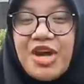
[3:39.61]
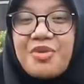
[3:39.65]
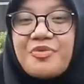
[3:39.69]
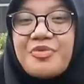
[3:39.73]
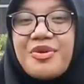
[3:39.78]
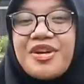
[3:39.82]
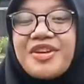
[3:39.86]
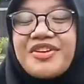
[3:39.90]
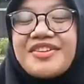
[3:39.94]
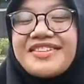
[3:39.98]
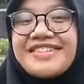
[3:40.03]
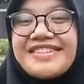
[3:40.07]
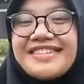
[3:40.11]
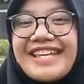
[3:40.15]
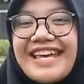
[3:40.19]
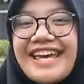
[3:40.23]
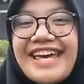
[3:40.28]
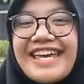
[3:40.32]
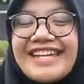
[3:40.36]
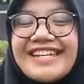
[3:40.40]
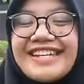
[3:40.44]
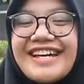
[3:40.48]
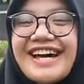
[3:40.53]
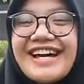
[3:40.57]
We could
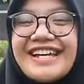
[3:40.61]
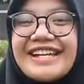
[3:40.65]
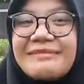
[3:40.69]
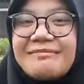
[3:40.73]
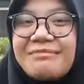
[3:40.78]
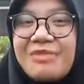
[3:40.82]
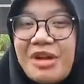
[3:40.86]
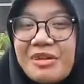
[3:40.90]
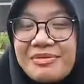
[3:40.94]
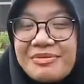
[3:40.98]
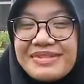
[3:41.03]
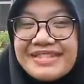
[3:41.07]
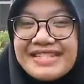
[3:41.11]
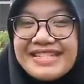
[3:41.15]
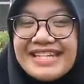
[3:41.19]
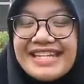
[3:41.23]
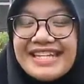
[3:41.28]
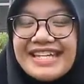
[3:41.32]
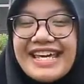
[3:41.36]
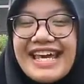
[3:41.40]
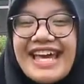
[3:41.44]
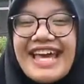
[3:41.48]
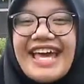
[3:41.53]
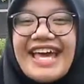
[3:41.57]
say that
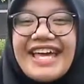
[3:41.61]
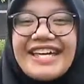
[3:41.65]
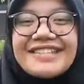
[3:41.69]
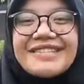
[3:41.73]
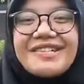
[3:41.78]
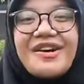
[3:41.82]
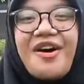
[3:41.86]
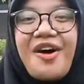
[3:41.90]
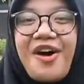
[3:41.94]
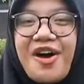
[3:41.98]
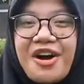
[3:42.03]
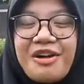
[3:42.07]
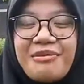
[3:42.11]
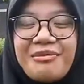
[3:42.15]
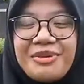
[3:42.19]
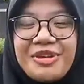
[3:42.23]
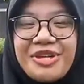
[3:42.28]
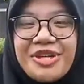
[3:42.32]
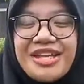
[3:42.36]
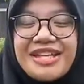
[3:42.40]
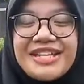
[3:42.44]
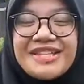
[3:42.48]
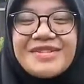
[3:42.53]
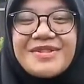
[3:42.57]
diplomacy is a
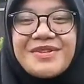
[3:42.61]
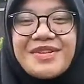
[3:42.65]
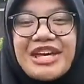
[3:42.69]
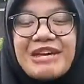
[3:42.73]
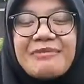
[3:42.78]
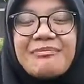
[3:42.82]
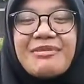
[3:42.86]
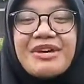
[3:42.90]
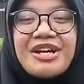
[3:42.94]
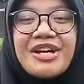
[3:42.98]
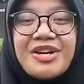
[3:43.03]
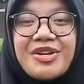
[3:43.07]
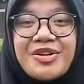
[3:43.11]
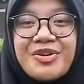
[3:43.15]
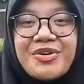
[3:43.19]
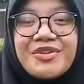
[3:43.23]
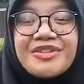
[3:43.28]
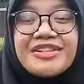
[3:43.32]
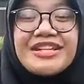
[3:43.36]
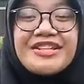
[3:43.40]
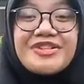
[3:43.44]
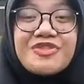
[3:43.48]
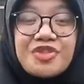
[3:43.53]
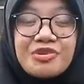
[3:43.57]
harmony to keep a good
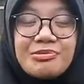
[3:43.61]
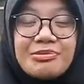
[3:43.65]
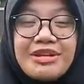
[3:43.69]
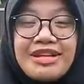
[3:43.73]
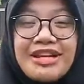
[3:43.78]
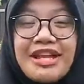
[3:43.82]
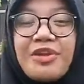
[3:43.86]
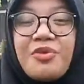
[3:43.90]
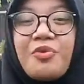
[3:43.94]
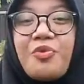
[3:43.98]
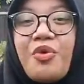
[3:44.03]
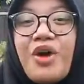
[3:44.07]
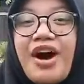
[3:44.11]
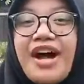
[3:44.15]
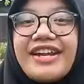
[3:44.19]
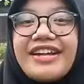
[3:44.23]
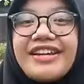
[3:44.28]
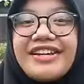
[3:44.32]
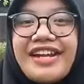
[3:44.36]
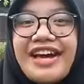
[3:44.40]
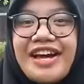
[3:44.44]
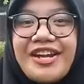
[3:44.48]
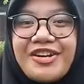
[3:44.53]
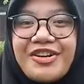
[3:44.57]
instrument in one
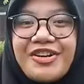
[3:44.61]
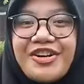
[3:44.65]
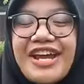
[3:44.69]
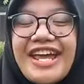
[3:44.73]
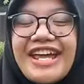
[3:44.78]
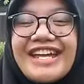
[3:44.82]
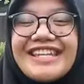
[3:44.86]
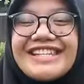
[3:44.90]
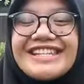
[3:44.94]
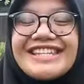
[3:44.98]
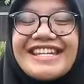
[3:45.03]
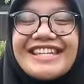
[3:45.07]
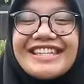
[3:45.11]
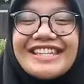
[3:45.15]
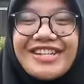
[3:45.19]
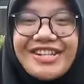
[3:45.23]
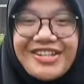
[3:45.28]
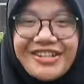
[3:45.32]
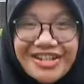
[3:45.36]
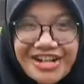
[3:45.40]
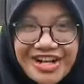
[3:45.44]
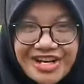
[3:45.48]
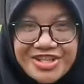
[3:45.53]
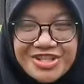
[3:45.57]
another in these
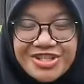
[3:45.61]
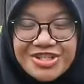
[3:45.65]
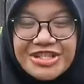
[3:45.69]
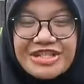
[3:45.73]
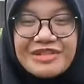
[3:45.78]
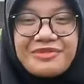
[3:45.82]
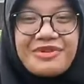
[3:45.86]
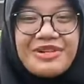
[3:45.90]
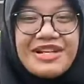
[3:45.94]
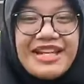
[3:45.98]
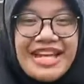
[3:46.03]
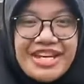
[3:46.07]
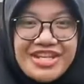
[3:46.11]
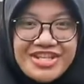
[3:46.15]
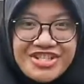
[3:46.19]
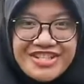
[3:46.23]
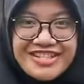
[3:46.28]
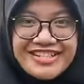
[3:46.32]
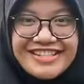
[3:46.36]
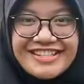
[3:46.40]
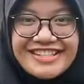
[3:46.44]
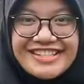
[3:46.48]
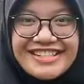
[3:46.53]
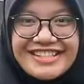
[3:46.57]
international
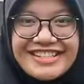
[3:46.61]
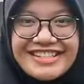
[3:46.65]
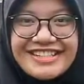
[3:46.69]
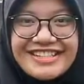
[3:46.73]
relations.